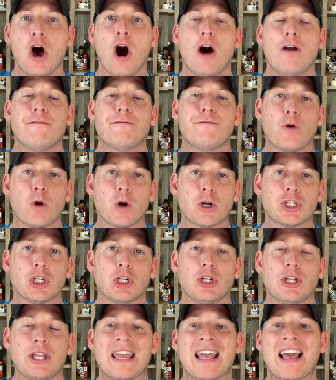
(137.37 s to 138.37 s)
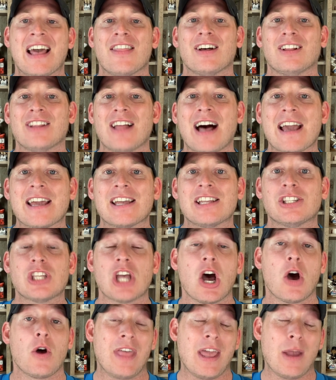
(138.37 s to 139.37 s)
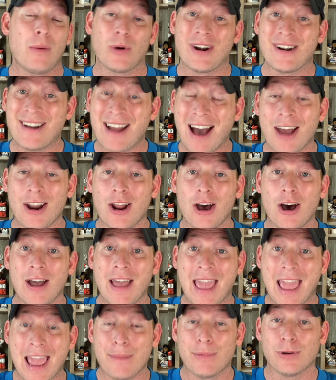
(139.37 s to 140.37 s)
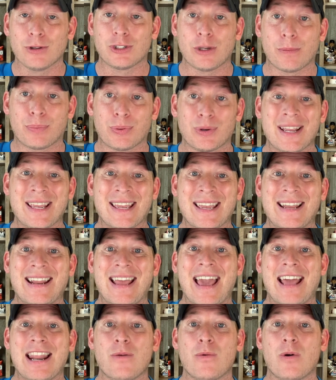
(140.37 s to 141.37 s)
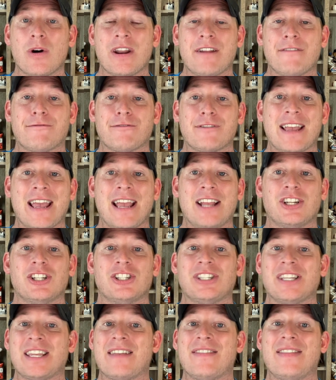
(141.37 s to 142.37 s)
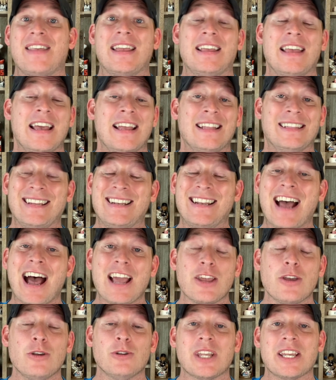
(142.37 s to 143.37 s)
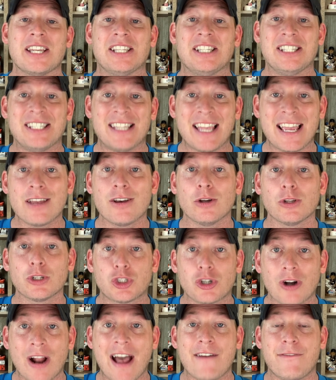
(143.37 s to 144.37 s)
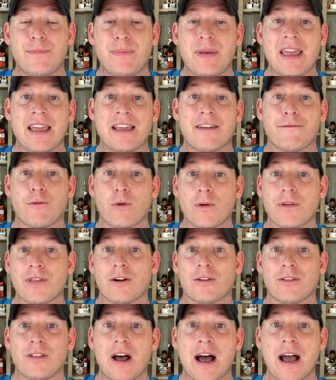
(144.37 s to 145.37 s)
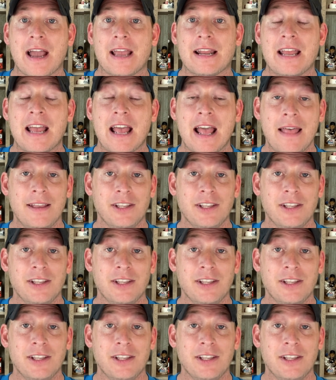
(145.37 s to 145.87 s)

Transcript: Unfortunately, the Lions, they were not able to bring in anyone in free agency, and they did not use a single draft pick for their line.